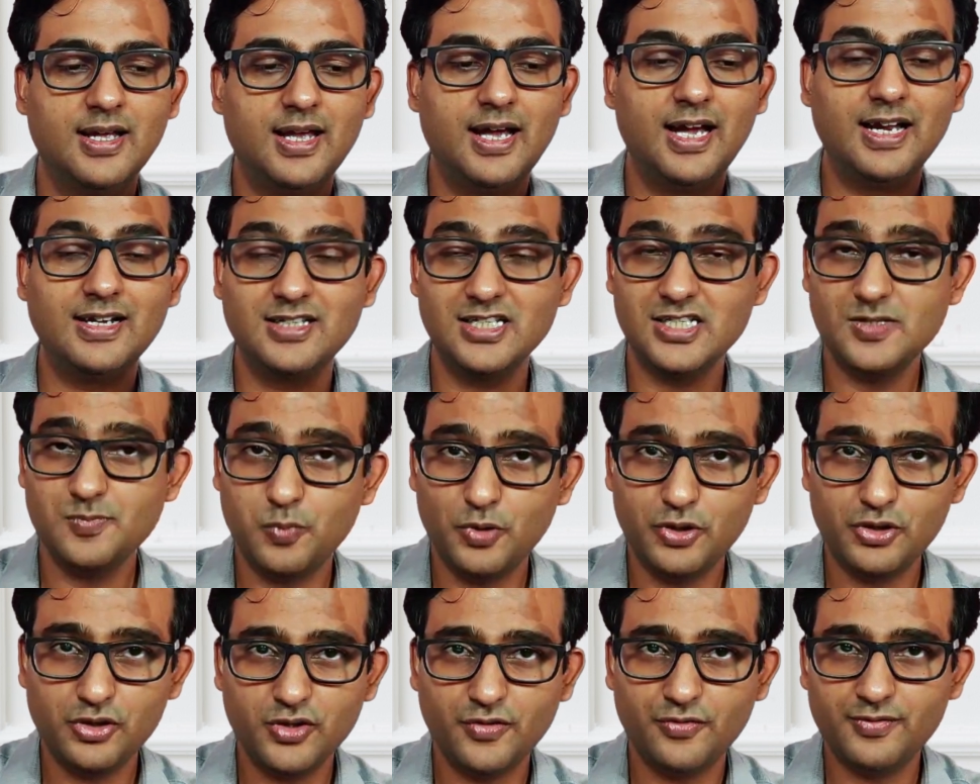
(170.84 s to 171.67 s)
At this
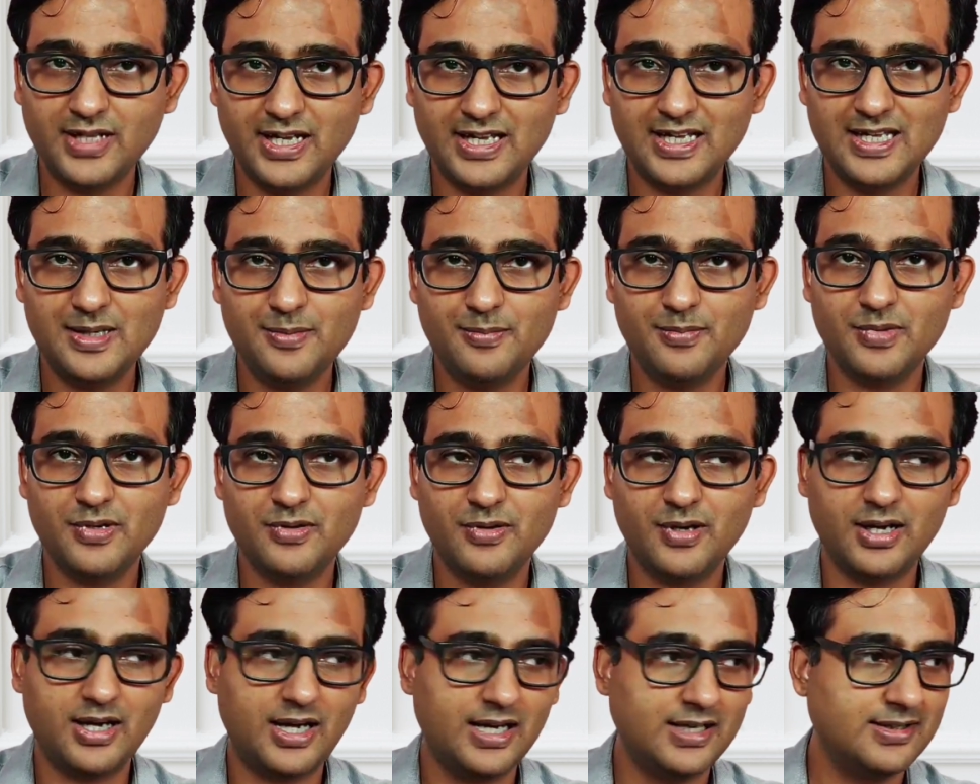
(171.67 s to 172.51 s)
point of time,
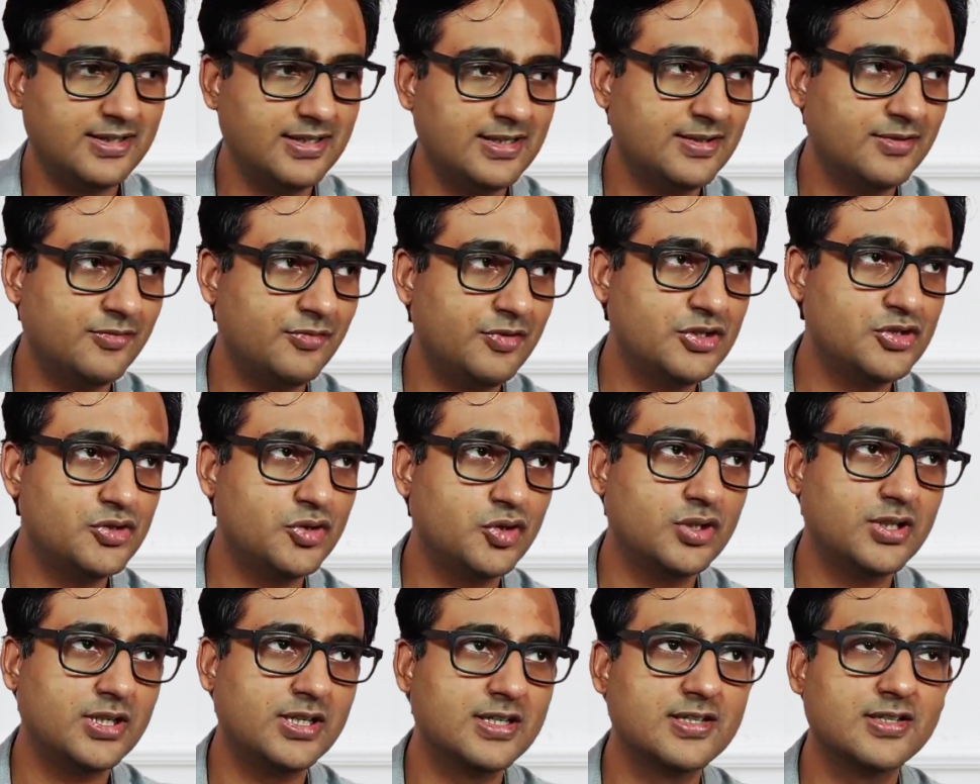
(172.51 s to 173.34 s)
I think we
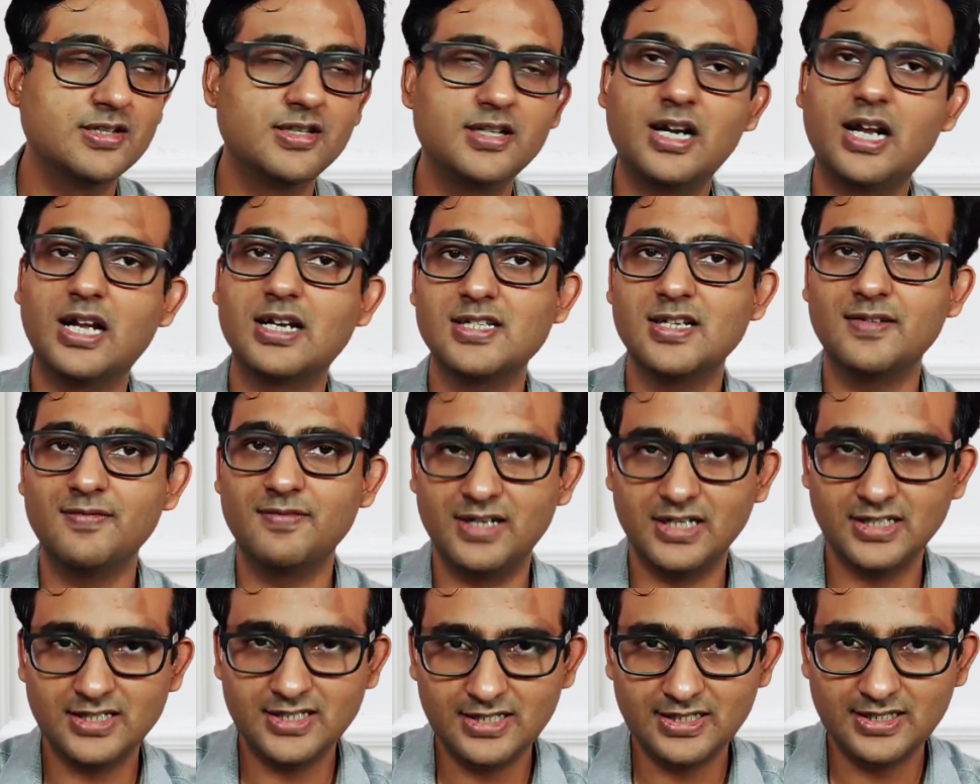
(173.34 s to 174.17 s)
should consider ourselves
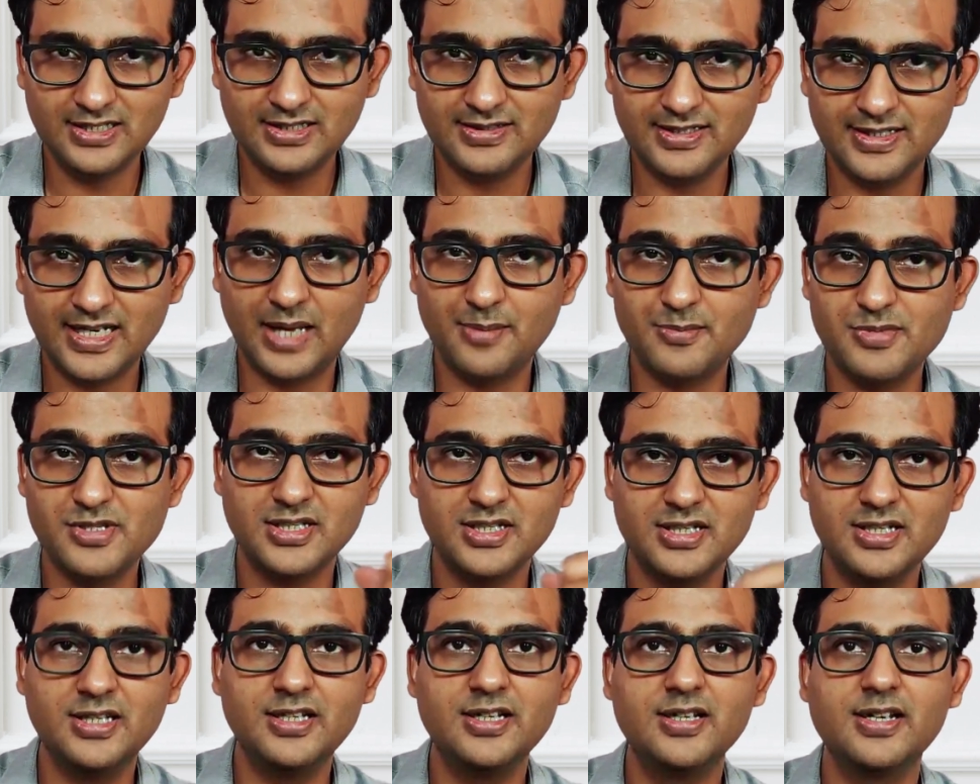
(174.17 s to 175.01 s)
lucky that I'm
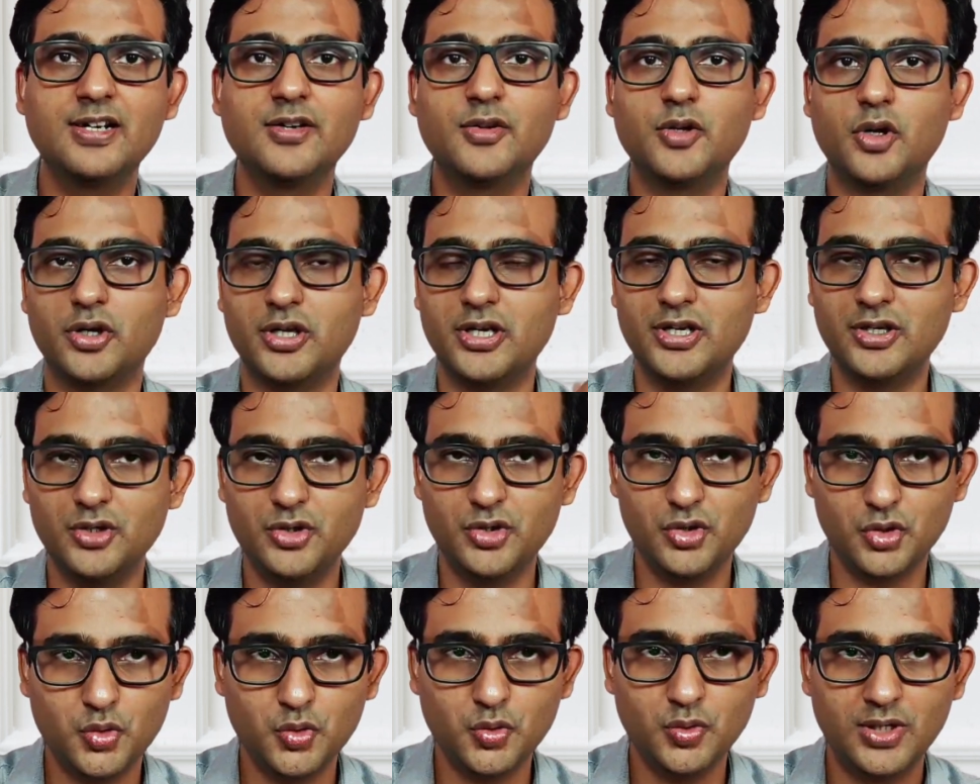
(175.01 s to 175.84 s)
sitting here and talking to
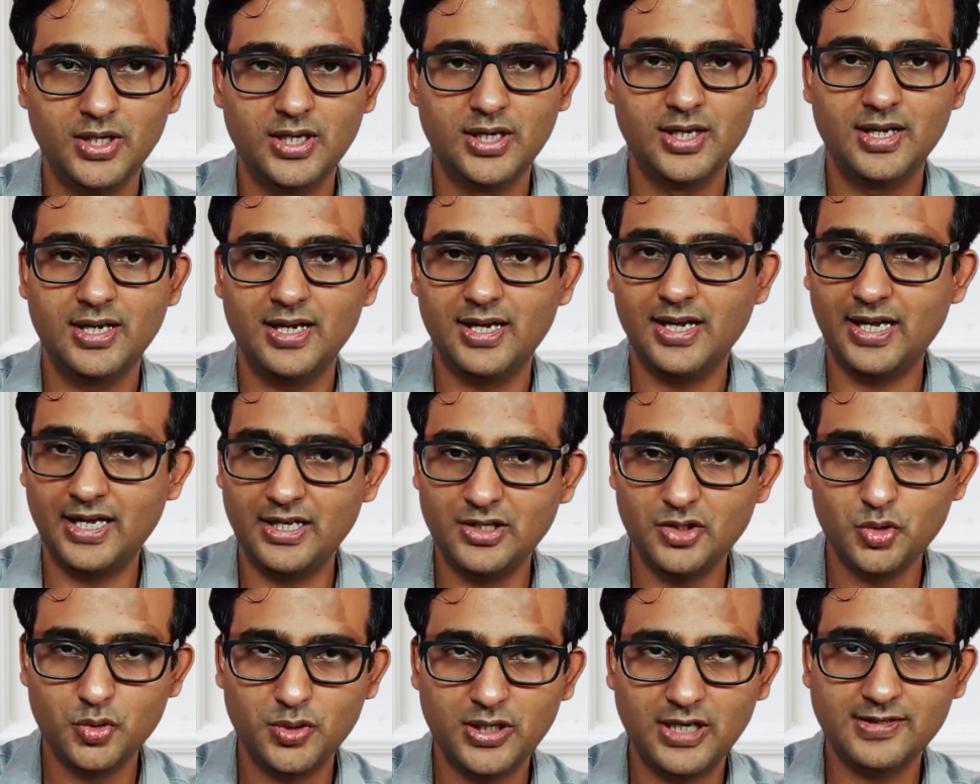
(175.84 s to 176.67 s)
you, and
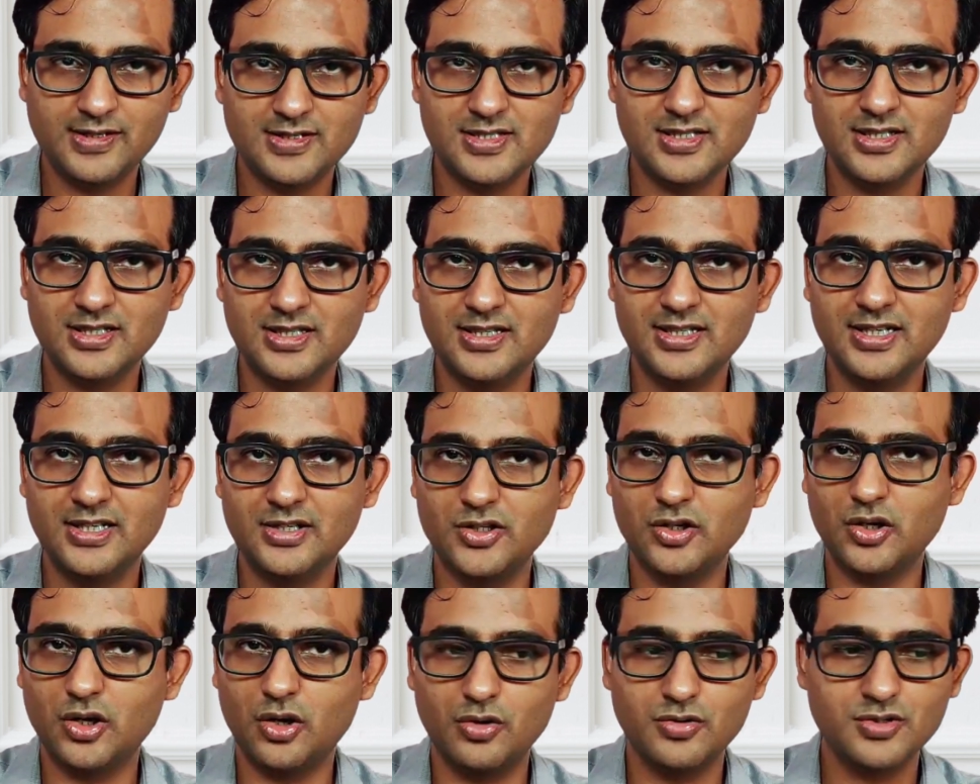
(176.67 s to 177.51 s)
you guys are sitting at
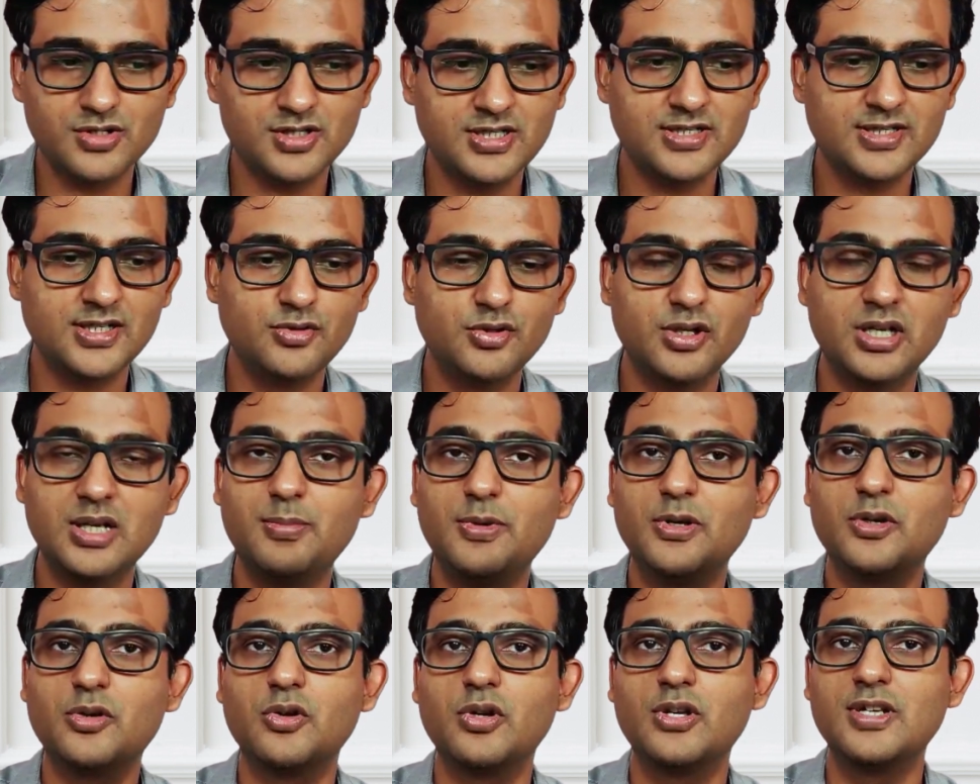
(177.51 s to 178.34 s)
your houses and you're
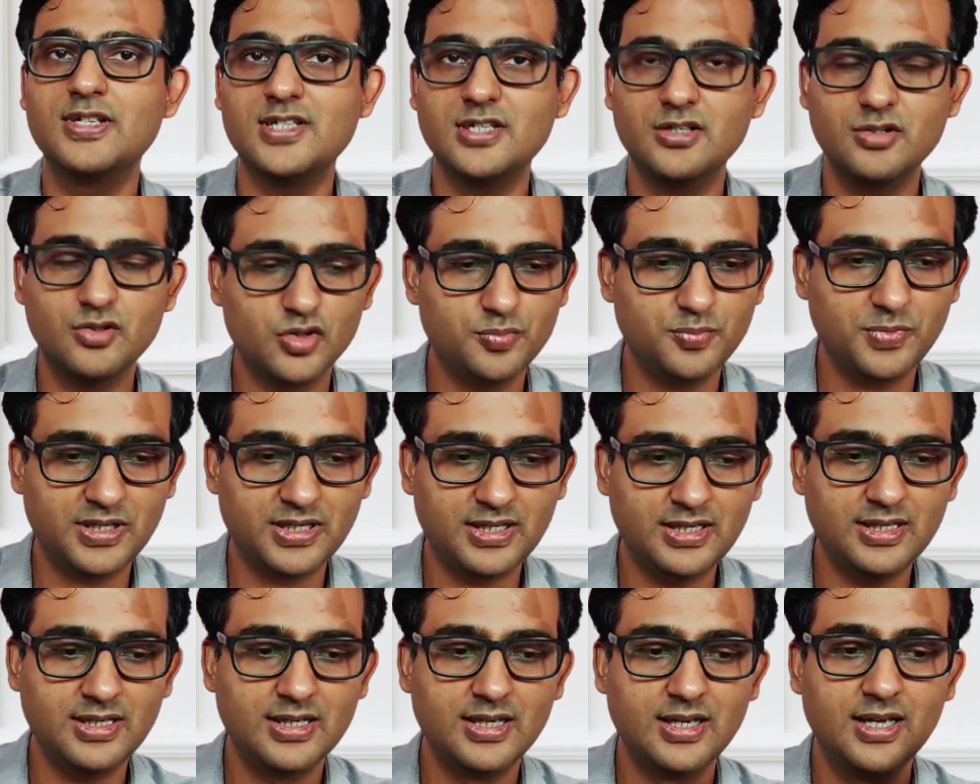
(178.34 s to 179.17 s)
able to listen to
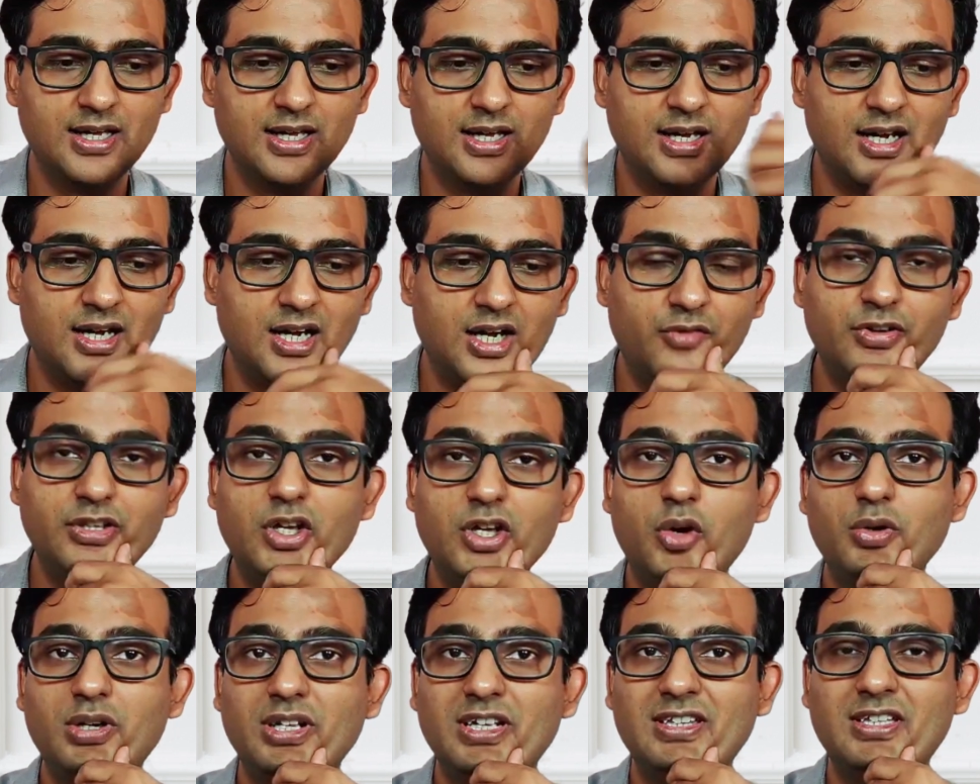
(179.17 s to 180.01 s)
me uh,
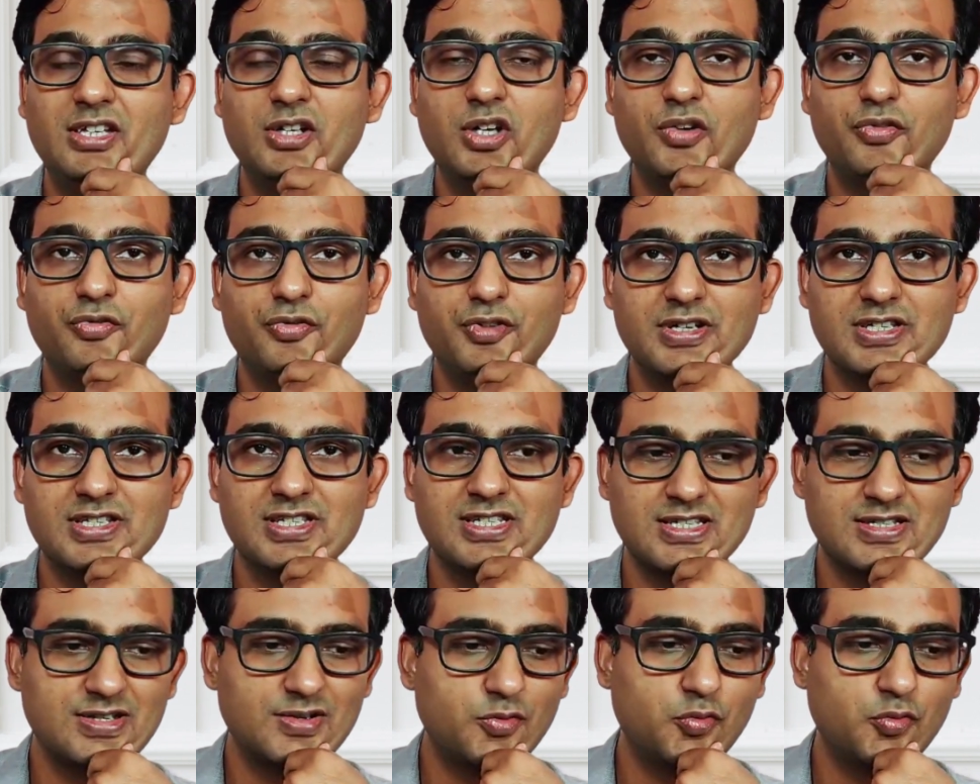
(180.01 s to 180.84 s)
without either of us